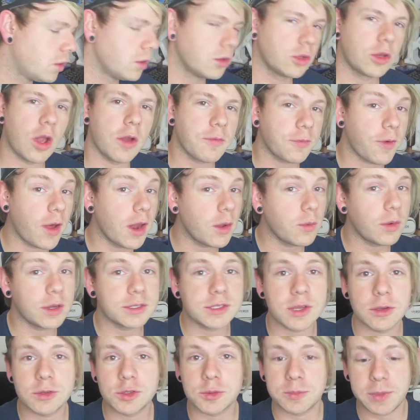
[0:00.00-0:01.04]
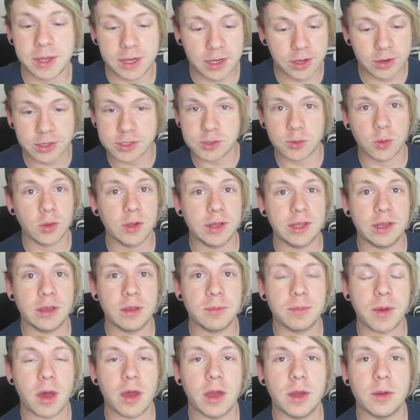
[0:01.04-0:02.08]
Go follow our social media, it's all in the
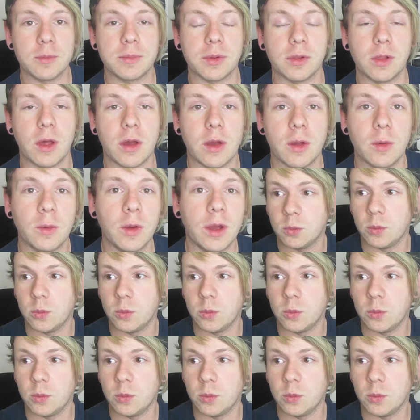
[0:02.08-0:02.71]
bio below.